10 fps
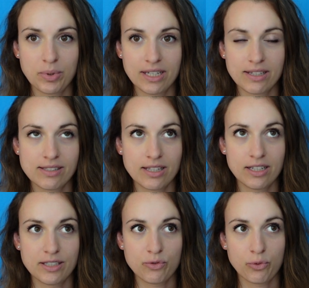because it
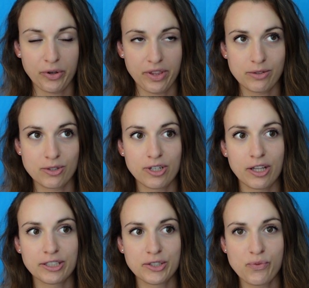is
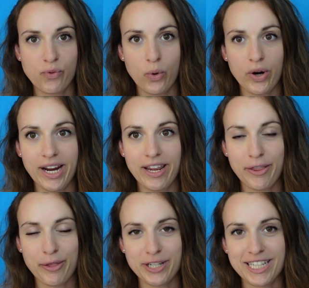$4,000 for
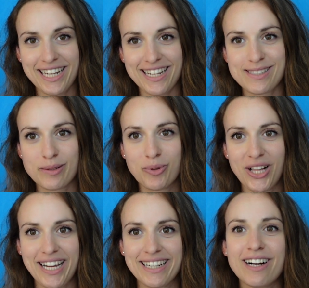a 30-day
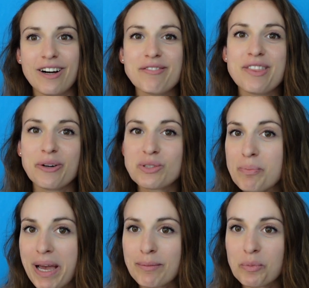supply of those
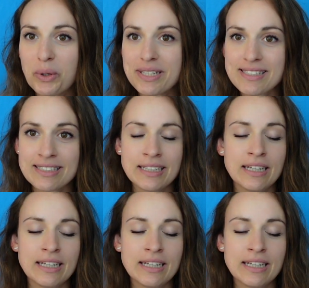bad boys.